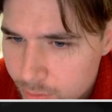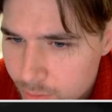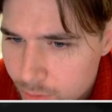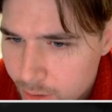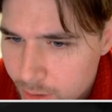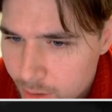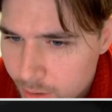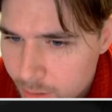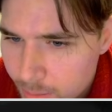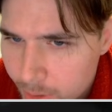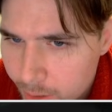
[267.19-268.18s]
trying to
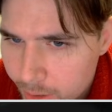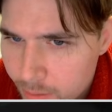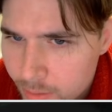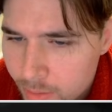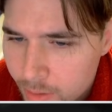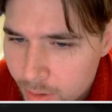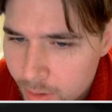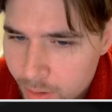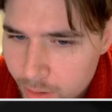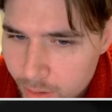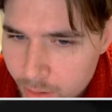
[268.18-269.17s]
undermine
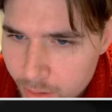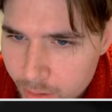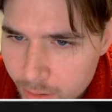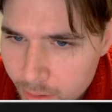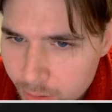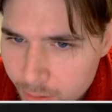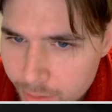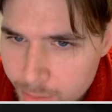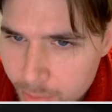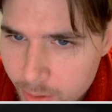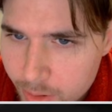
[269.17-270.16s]
this
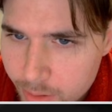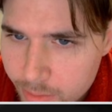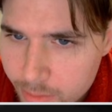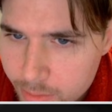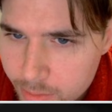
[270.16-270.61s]
pawn.